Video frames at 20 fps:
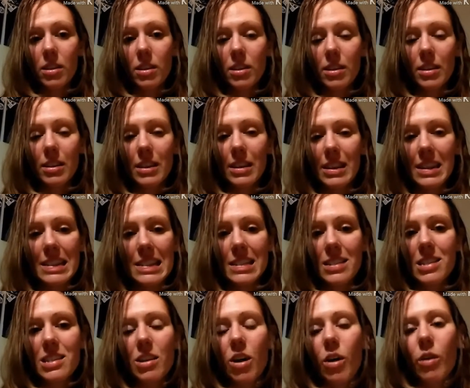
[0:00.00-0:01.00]

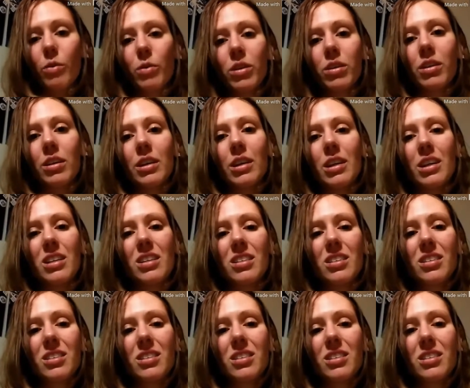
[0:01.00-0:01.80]
It's not really